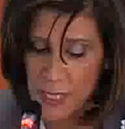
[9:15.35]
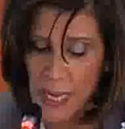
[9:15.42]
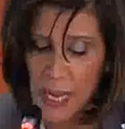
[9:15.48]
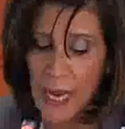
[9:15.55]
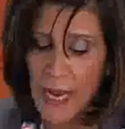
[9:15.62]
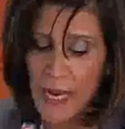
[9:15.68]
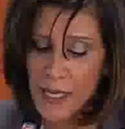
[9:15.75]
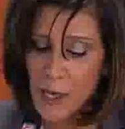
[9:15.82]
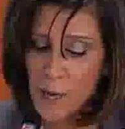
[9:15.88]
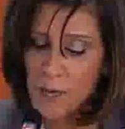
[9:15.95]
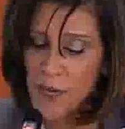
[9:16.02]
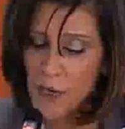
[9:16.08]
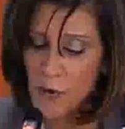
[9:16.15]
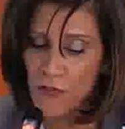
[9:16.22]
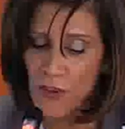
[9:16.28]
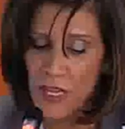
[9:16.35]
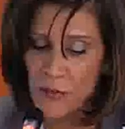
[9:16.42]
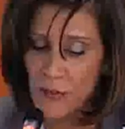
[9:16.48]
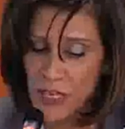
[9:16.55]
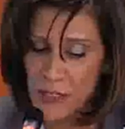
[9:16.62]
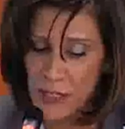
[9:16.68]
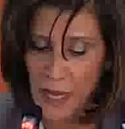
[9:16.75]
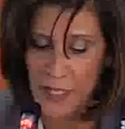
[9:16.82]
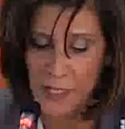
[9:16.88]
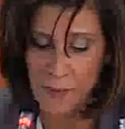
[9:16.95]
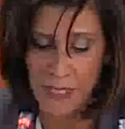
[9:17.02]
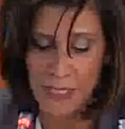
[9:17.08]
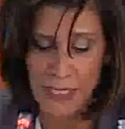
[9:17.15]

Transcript: A number of advertisements